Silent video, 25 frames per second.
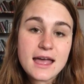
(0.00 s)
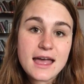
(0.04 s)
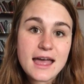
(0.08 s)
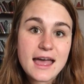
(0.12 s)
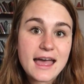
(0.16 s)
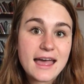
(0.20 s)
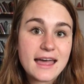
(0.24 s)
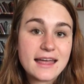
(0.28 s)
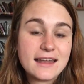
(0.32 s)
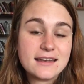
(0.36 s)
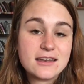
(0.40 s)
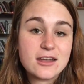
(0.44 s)

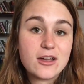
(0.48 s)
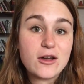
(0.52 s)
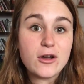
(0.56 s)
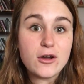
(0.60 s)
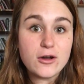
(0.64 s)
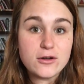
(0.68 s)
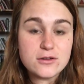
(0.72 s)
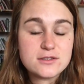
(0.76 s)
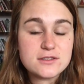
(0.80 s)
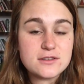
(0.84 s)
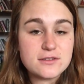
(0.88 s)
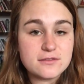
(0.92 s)
and a
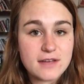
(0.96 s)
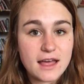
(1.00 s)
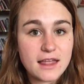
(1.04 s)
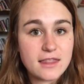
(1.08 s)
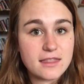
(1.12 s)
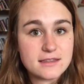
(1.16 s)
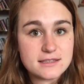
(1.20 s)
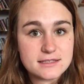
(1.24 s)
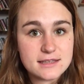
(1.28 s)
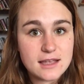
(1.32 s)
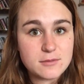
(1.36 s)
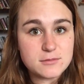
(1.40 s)
host of
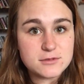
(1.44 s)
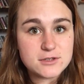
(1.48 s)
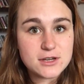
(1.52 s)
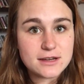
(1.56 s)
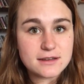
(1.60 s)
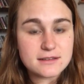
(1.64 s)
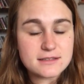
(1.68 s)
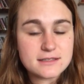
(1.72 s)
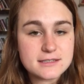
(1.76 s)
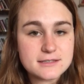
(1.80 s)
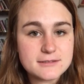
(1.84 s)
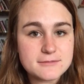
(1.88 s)
other
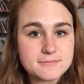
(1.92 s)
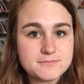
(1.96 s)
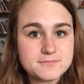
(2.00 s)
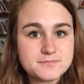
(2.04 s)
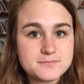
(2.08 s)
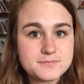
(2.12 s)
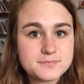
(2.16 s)
subjects.